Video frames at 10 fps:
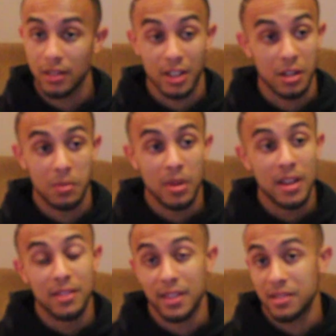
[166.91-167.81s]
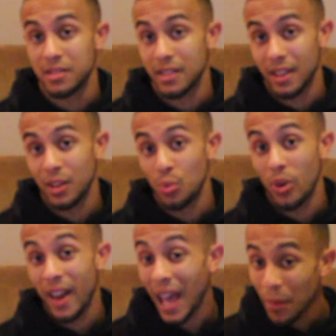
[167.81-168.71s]
and that's exactly
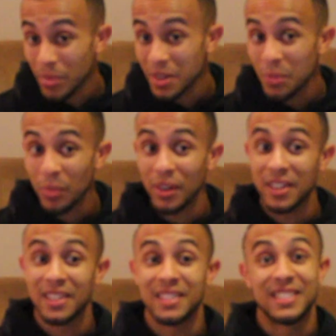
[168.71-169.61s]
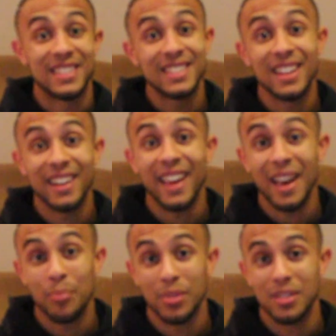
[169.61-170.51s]
what happened, but it did not
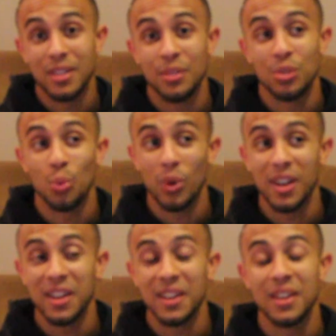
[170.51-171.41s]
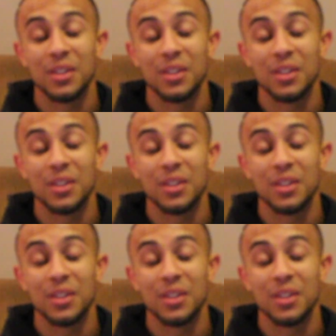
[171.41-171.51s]
happen the way